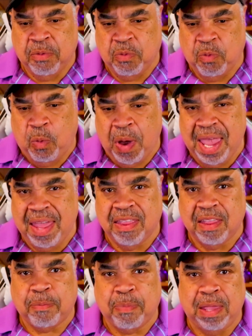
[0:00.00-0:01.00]
way
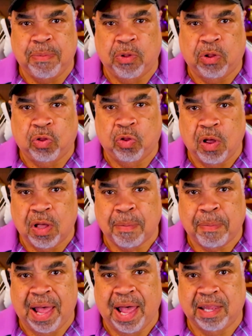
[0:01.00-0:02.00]
that people look
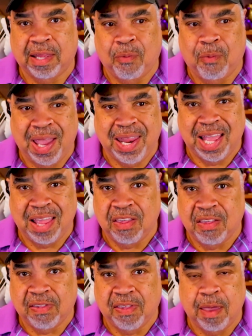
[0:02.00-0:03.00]
upon them. Why not
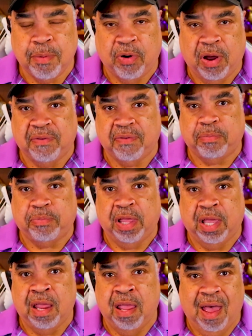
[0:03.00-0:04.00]
just say private
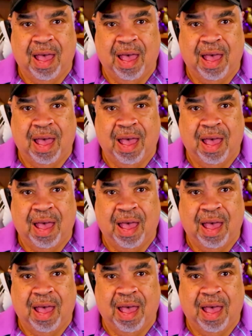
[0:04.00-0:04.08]
plane?